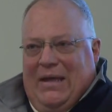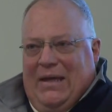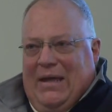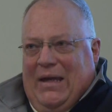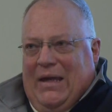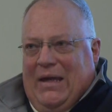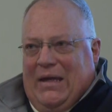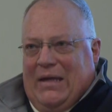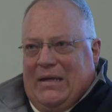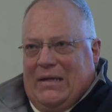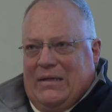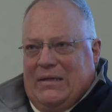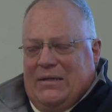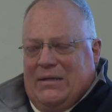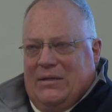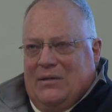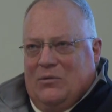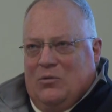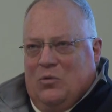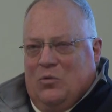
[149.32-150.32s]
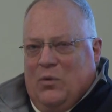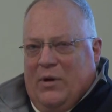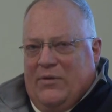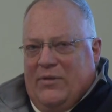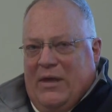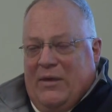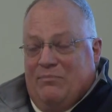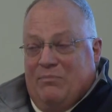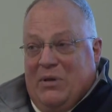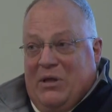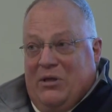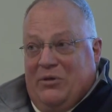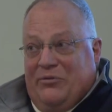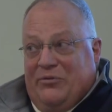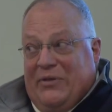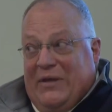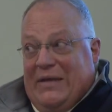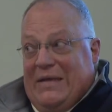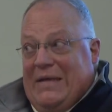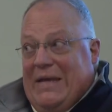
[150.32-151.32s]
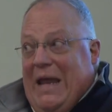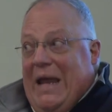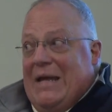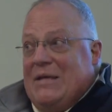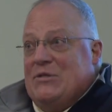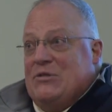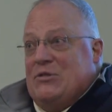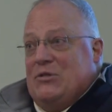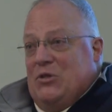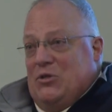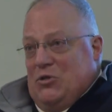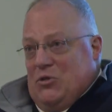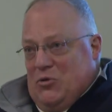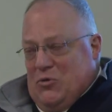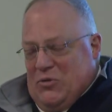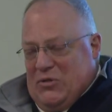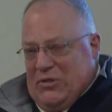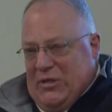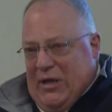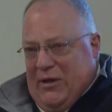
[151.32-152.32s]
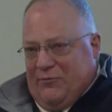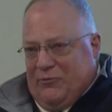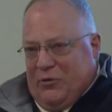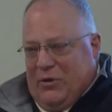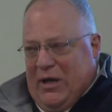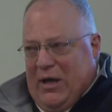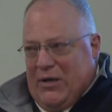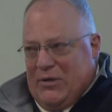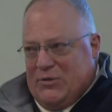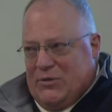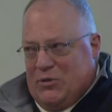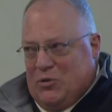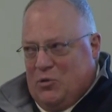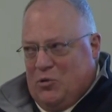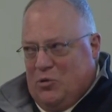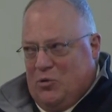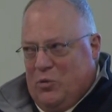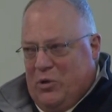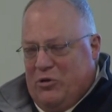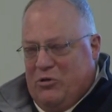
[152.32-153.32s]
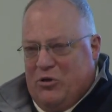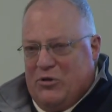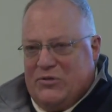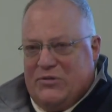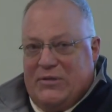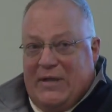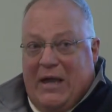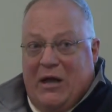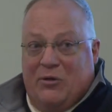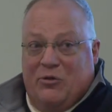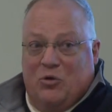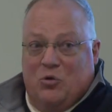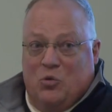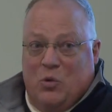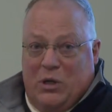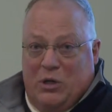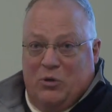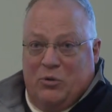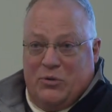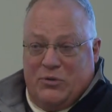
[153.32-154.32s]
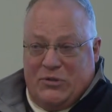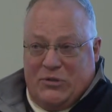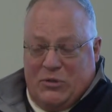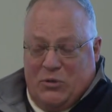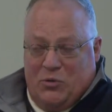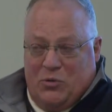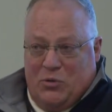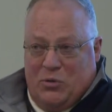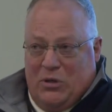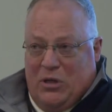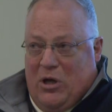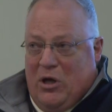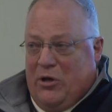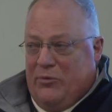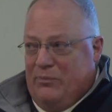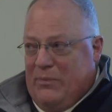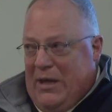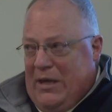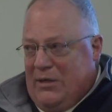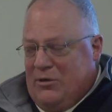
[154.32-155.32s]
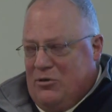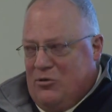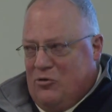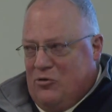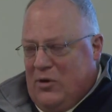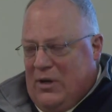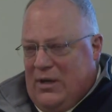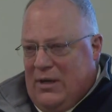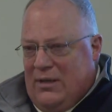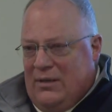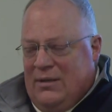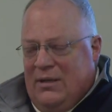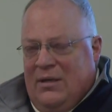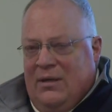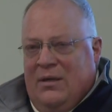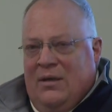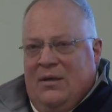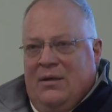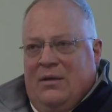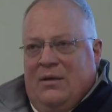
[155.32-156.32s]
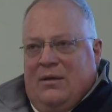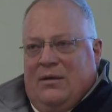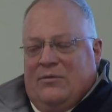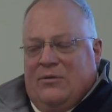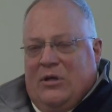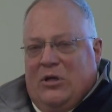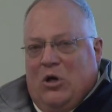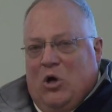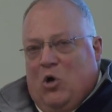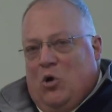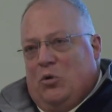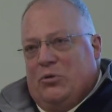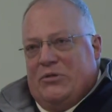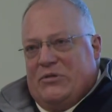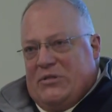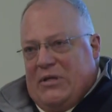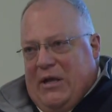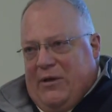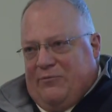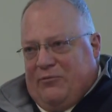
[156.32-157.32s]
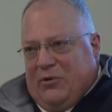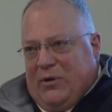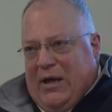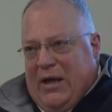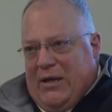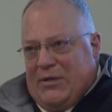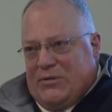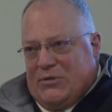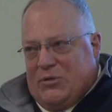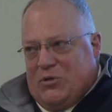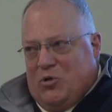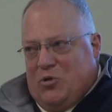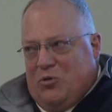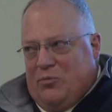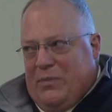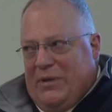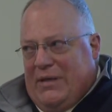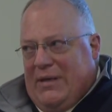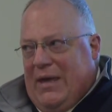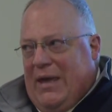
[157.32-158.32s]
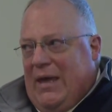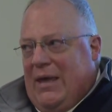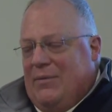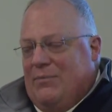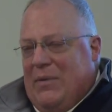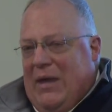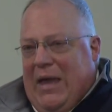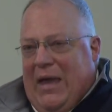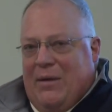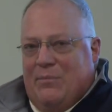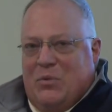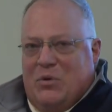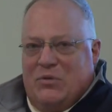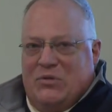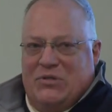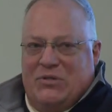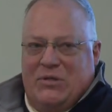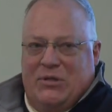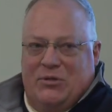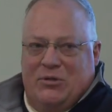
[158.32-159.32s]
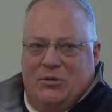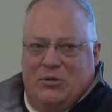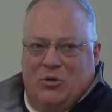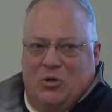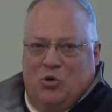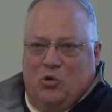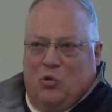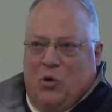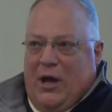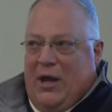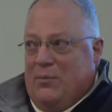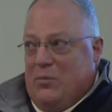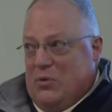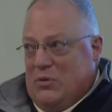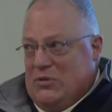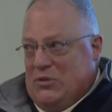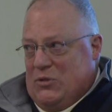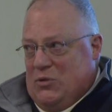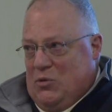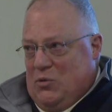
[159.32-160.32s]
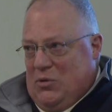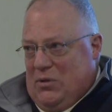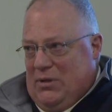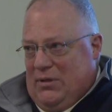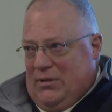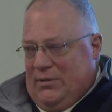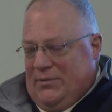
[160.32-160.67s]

And when they built the next new Sanford High School, which is now the Willard School on Main Street, the old Sanford High School became Emerson Grammar School.